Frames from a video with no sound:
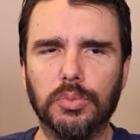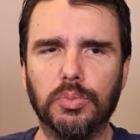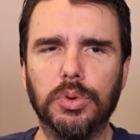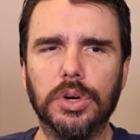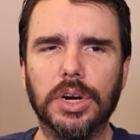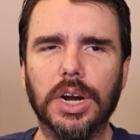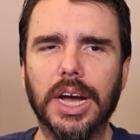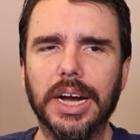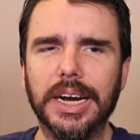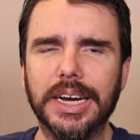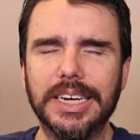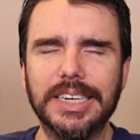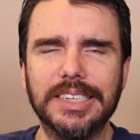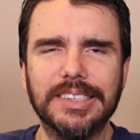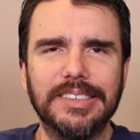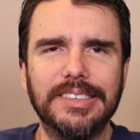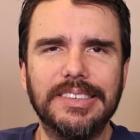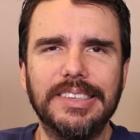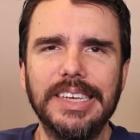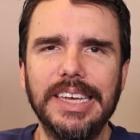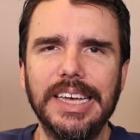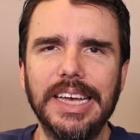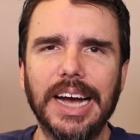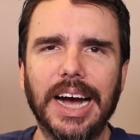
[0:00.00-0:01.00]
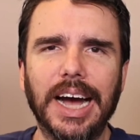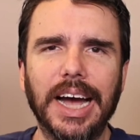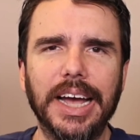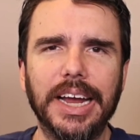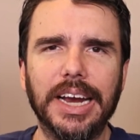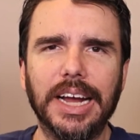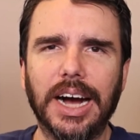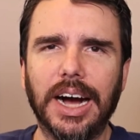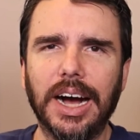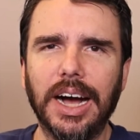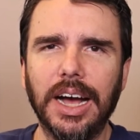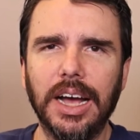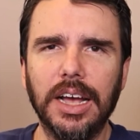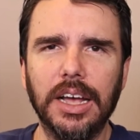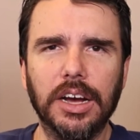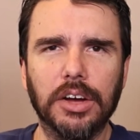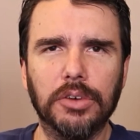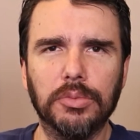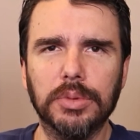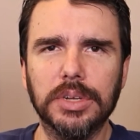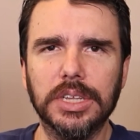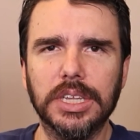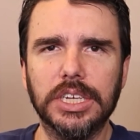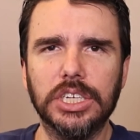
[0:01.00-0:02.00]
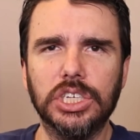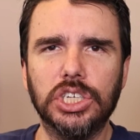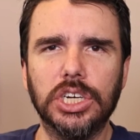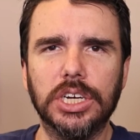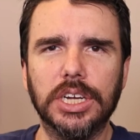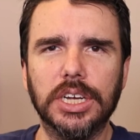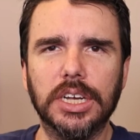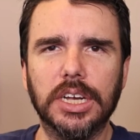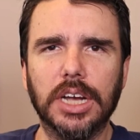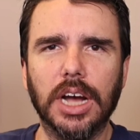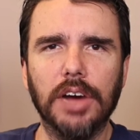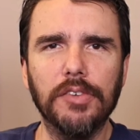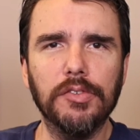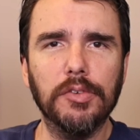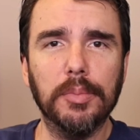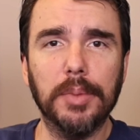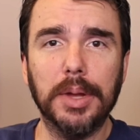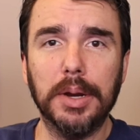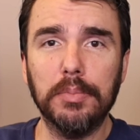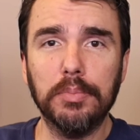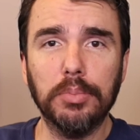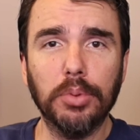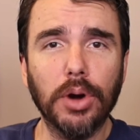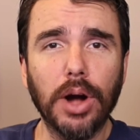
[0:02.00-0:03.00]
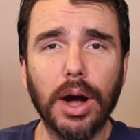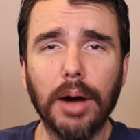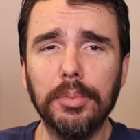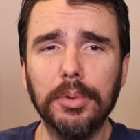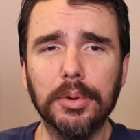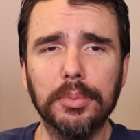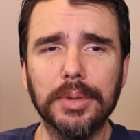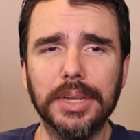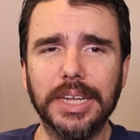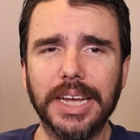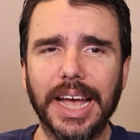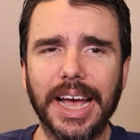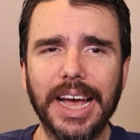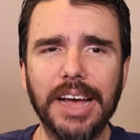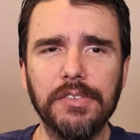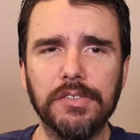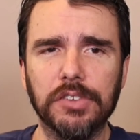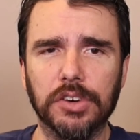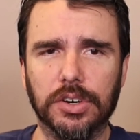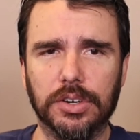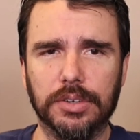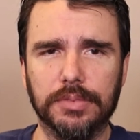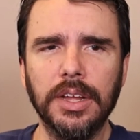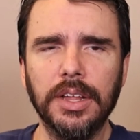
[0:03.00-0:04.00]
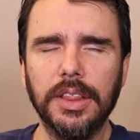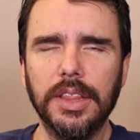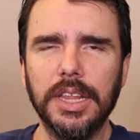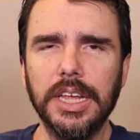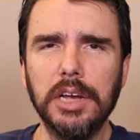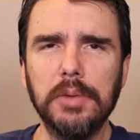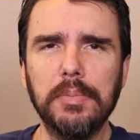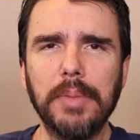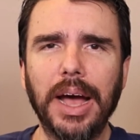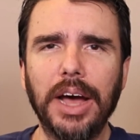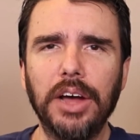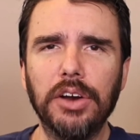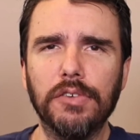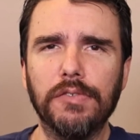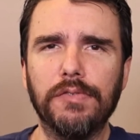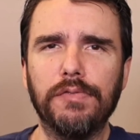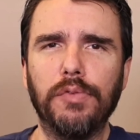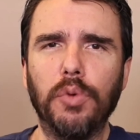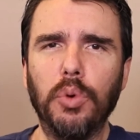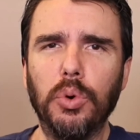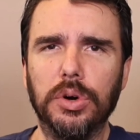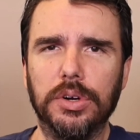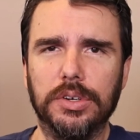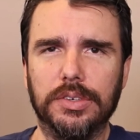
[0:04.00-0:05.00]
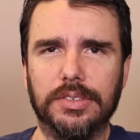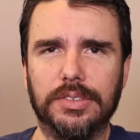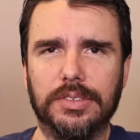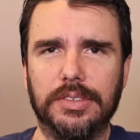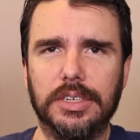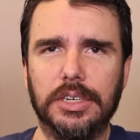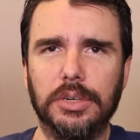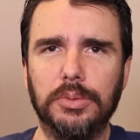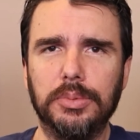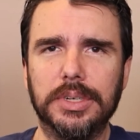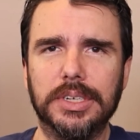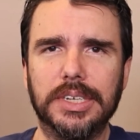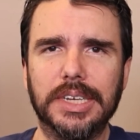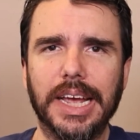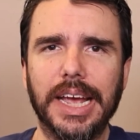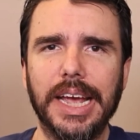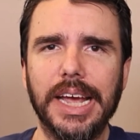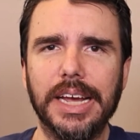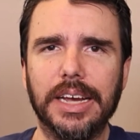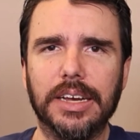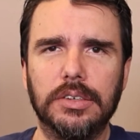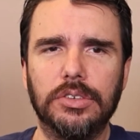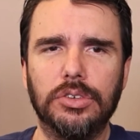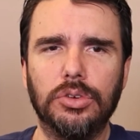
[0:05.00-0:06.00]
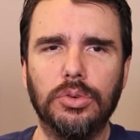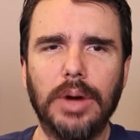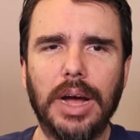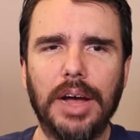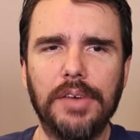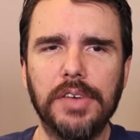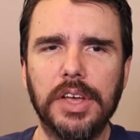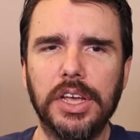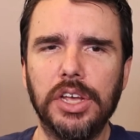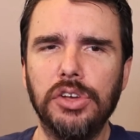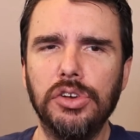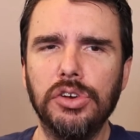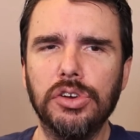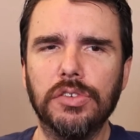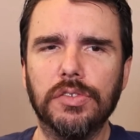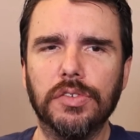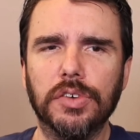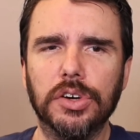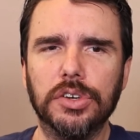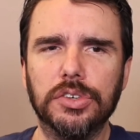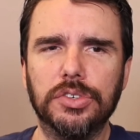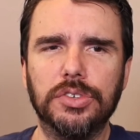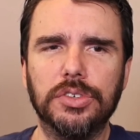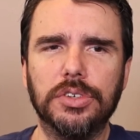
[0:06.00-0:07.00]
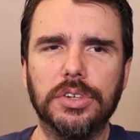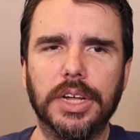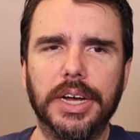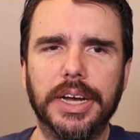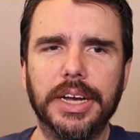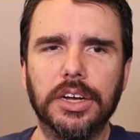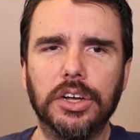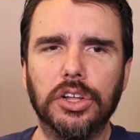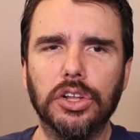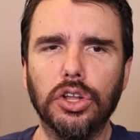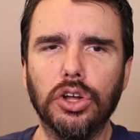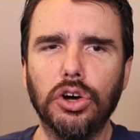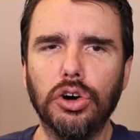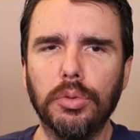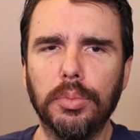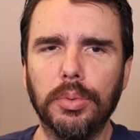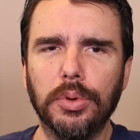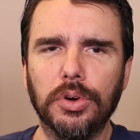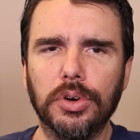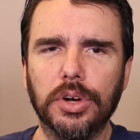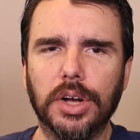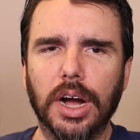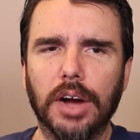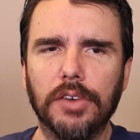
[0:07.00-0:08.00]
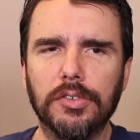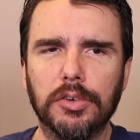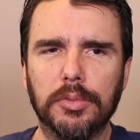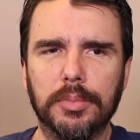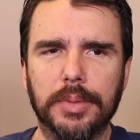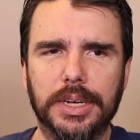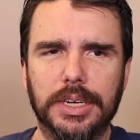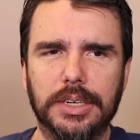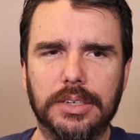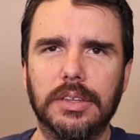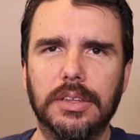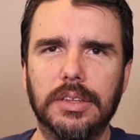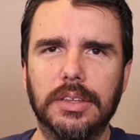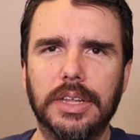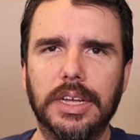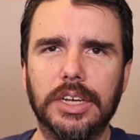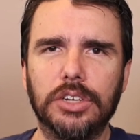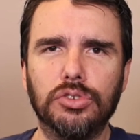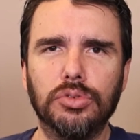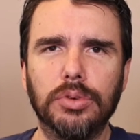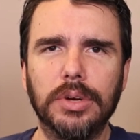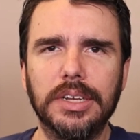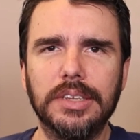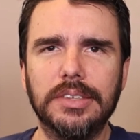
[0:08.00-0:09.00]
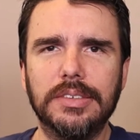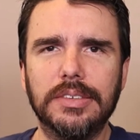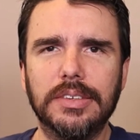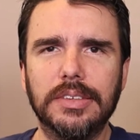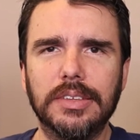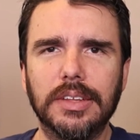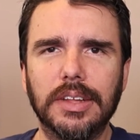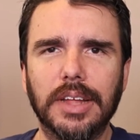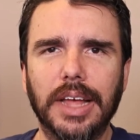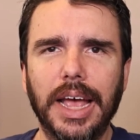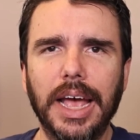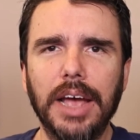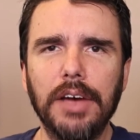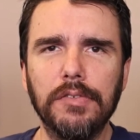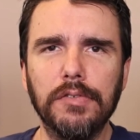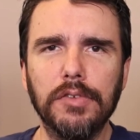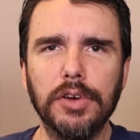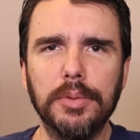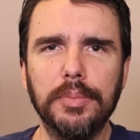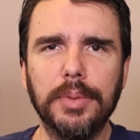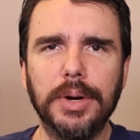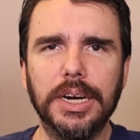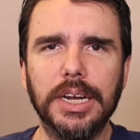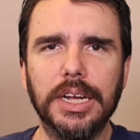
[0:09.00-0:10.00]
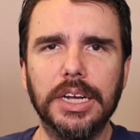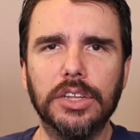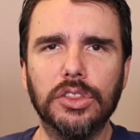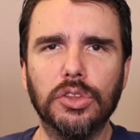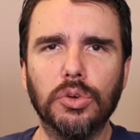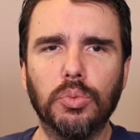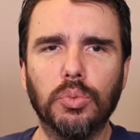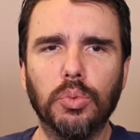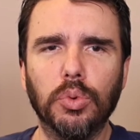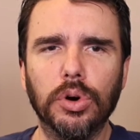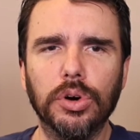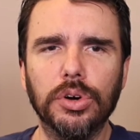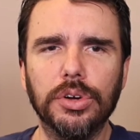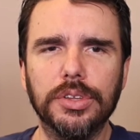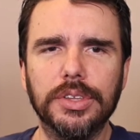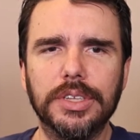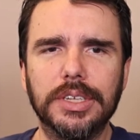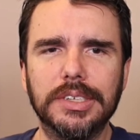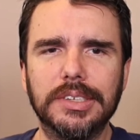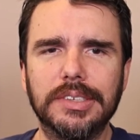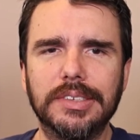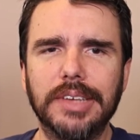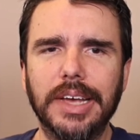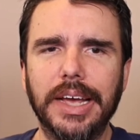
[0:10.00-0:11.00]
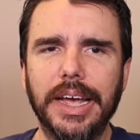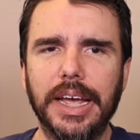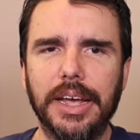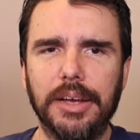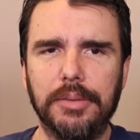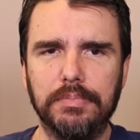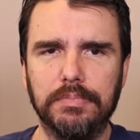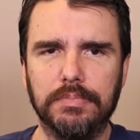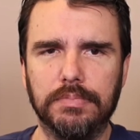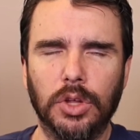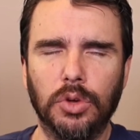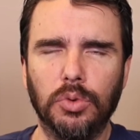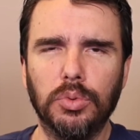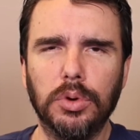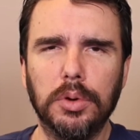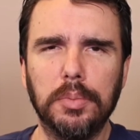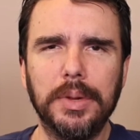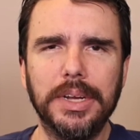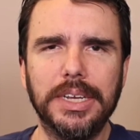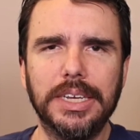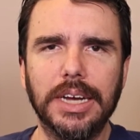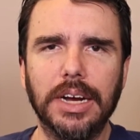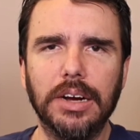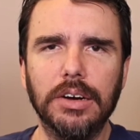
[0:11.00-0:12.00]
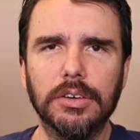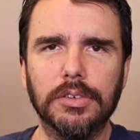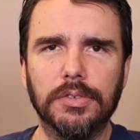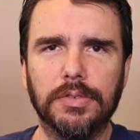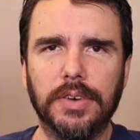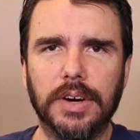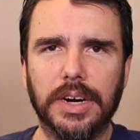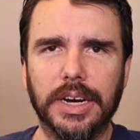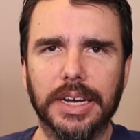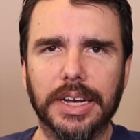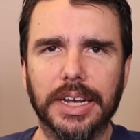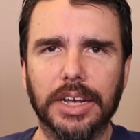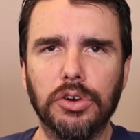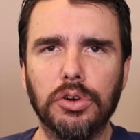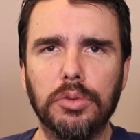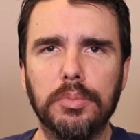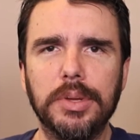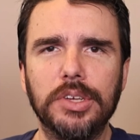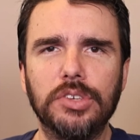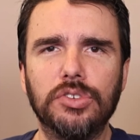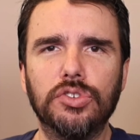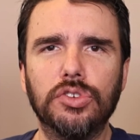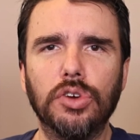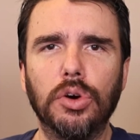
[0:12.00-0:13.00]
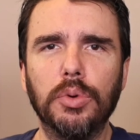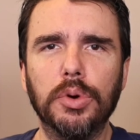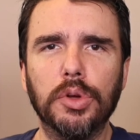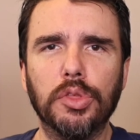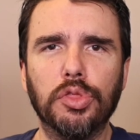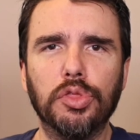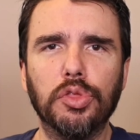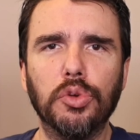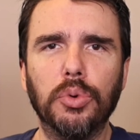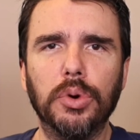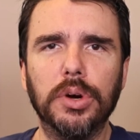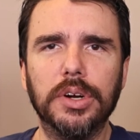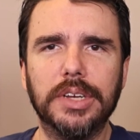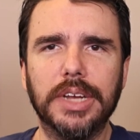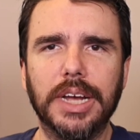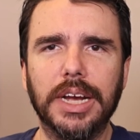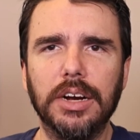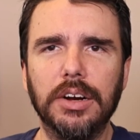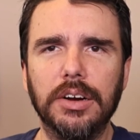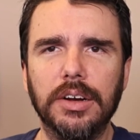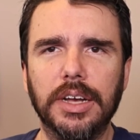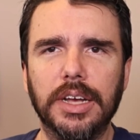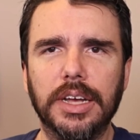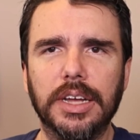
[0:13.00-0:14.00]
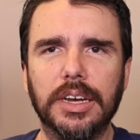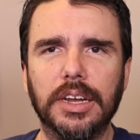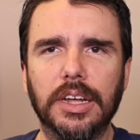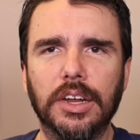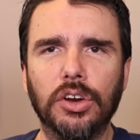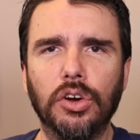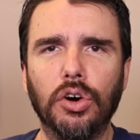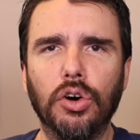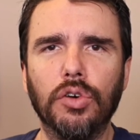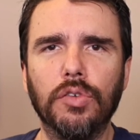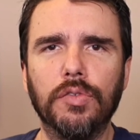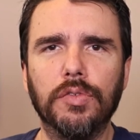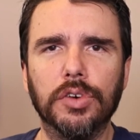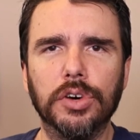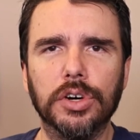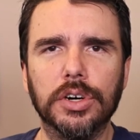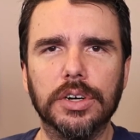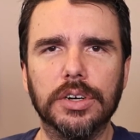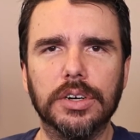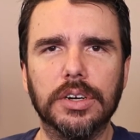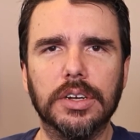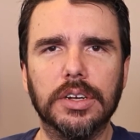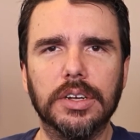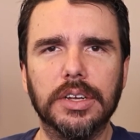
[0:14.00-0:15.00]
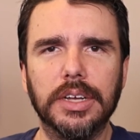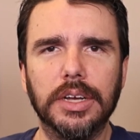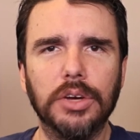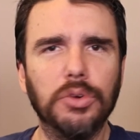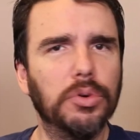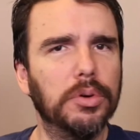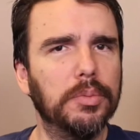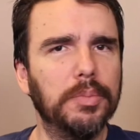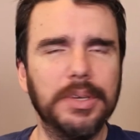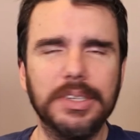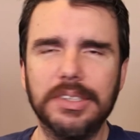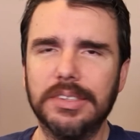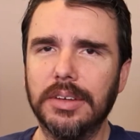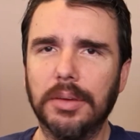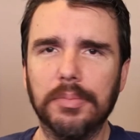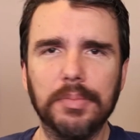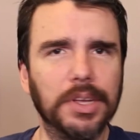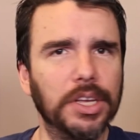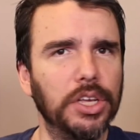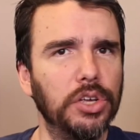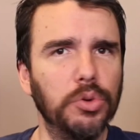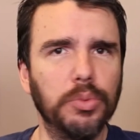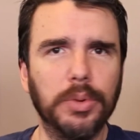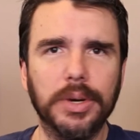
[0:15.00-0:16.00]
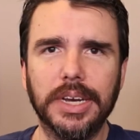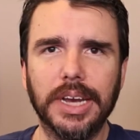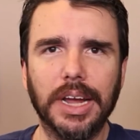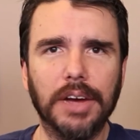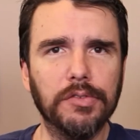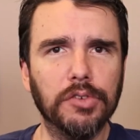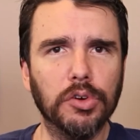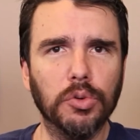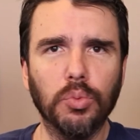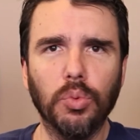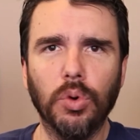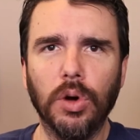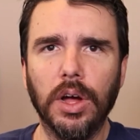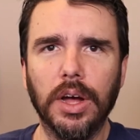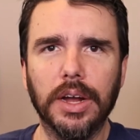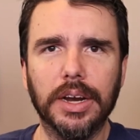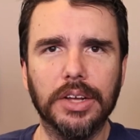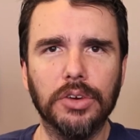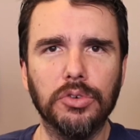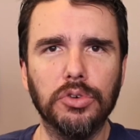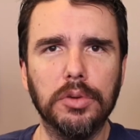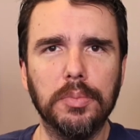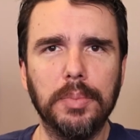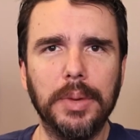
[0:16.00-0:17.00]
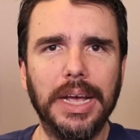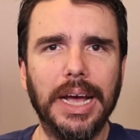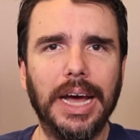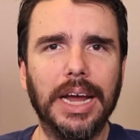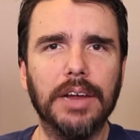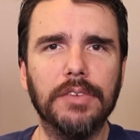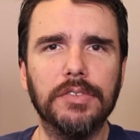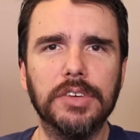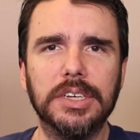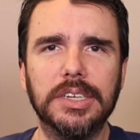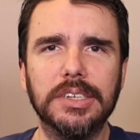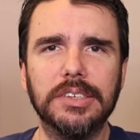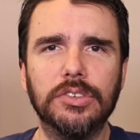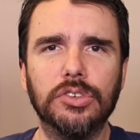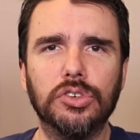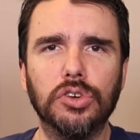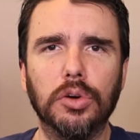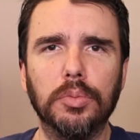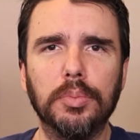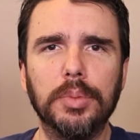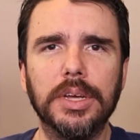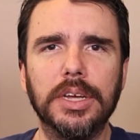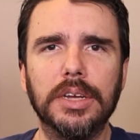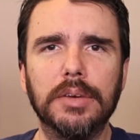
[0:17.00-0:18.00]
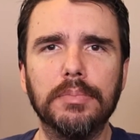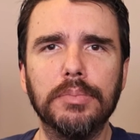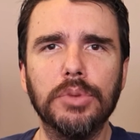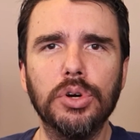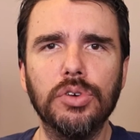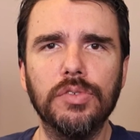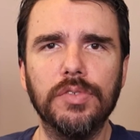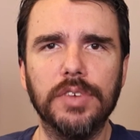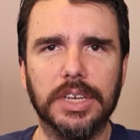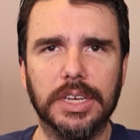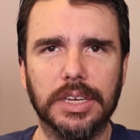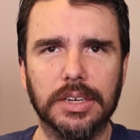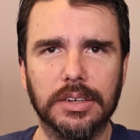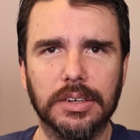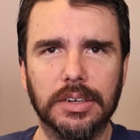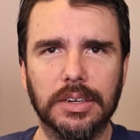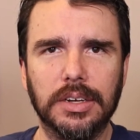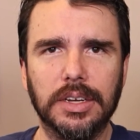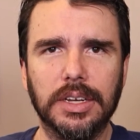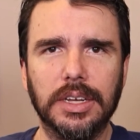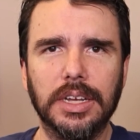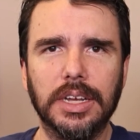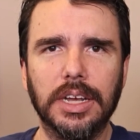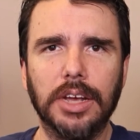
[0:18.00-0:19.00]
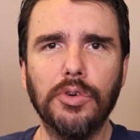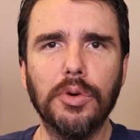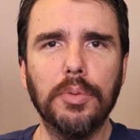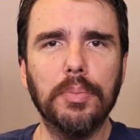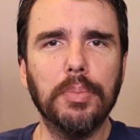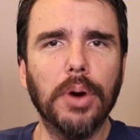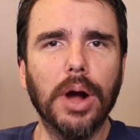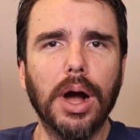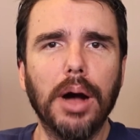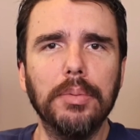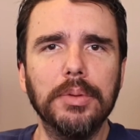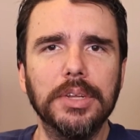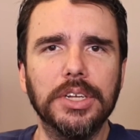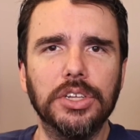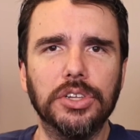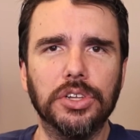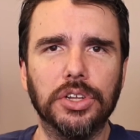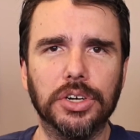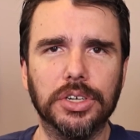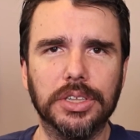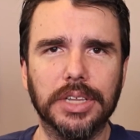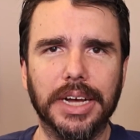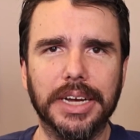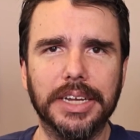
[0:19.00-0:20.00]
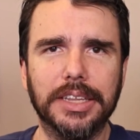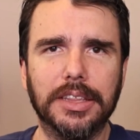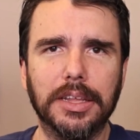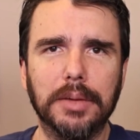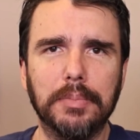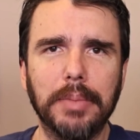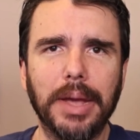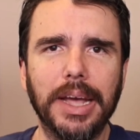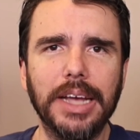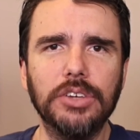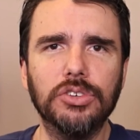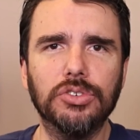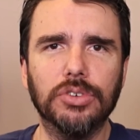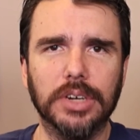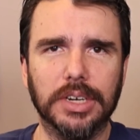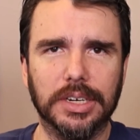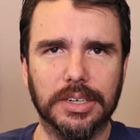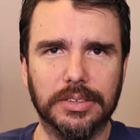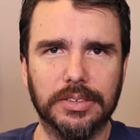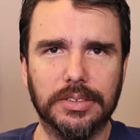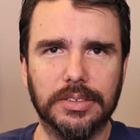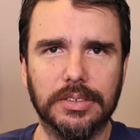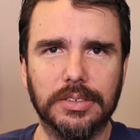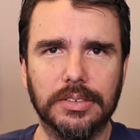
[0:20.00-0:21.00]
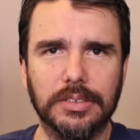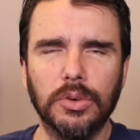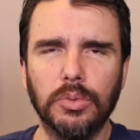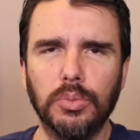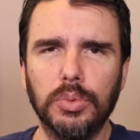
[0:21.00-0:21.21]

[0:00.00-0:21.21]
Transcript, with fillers: We're not going to see eye to eye on religion and government probably ever. The amount of force that it would take to have a universal and global government that treats everybody in the world the same would be terrifying. It would be so authoritarian and overt. It would be something you would never want. It would be out of a dystopian movie. It would probably look like The Matrix.